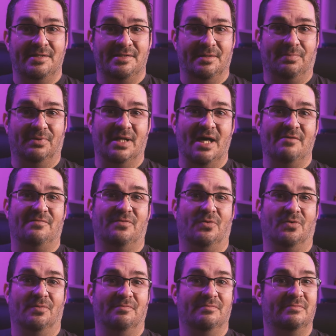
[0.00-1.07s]
the
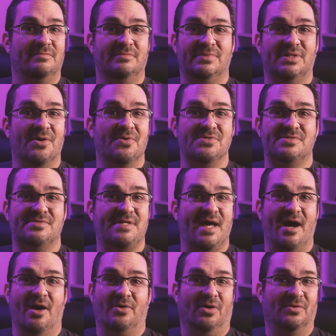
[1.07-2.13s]
platform goes
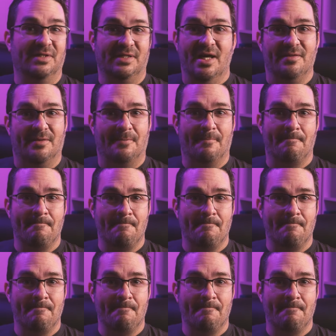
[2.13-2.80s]
down altogether.